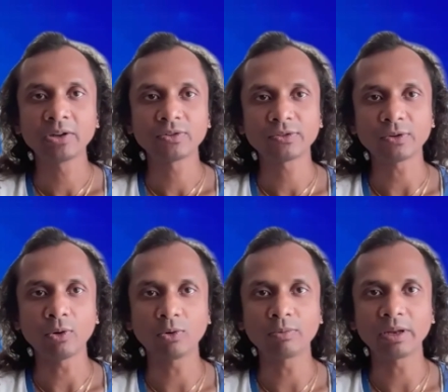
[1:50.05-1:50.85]

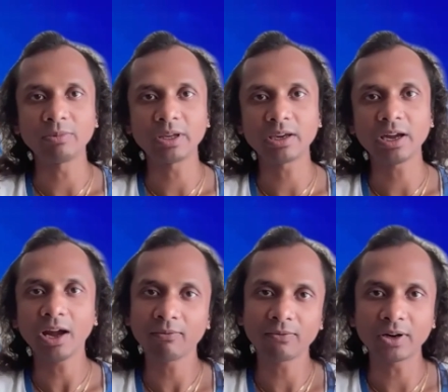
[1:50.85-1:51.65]
So when we
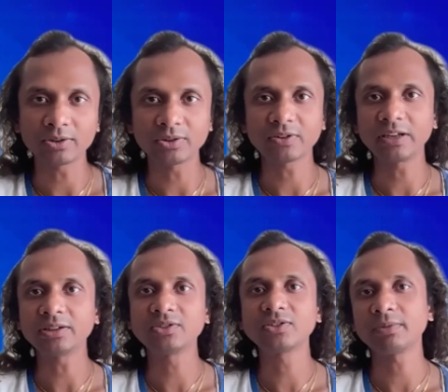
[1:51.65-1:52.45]
have uh, this
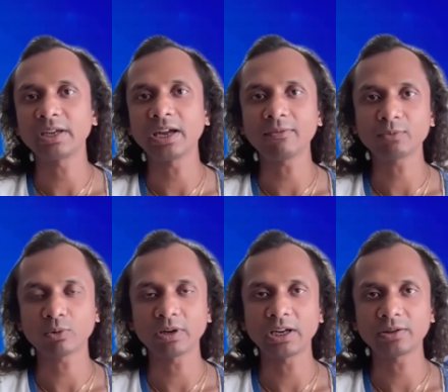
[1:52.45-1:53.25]
latency, we have to
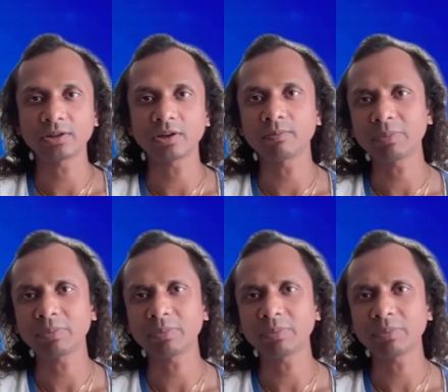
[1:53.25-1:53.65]
create uh,